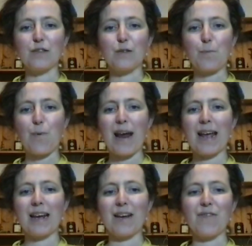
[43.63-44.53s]
and
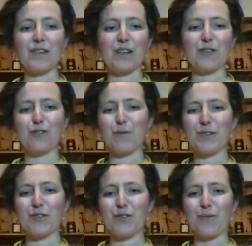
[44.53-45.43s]
it's spring and
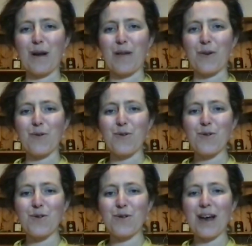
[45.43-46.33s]
it feels like summer's
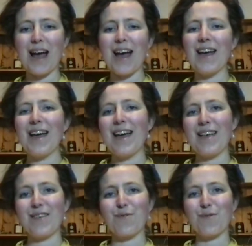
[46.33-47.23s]
just around the
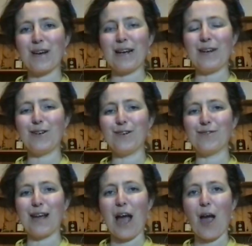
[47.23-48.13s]
corner. It's
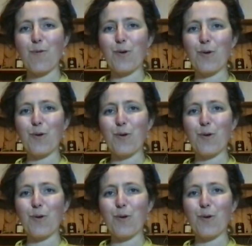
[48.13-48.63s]
really lovely.